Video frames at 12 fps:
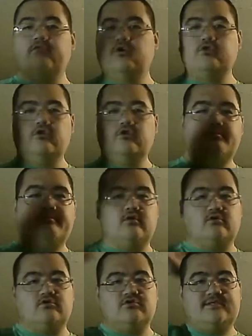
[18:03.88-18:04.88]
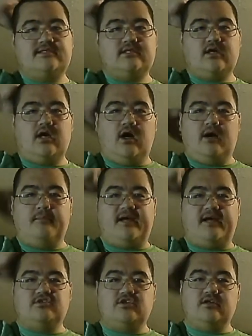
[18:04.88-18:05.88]
Loopers, um,
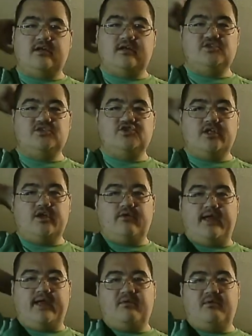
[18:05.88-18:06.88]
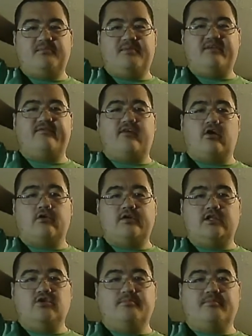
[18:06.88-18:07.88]
I am usually okay with
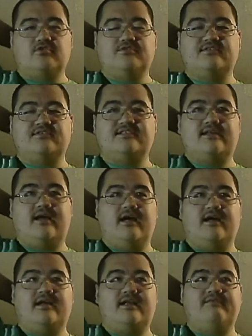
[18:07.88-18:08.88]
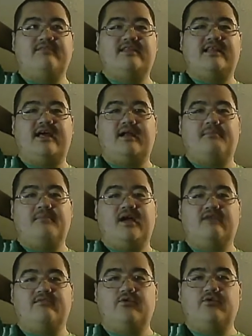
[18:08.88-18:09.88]
Pinfari Loopers, uh, even then I'm
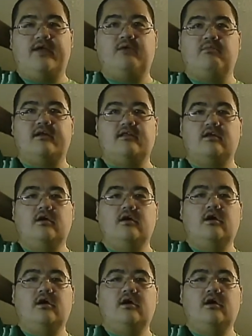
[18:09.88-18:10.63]
kind of okay with.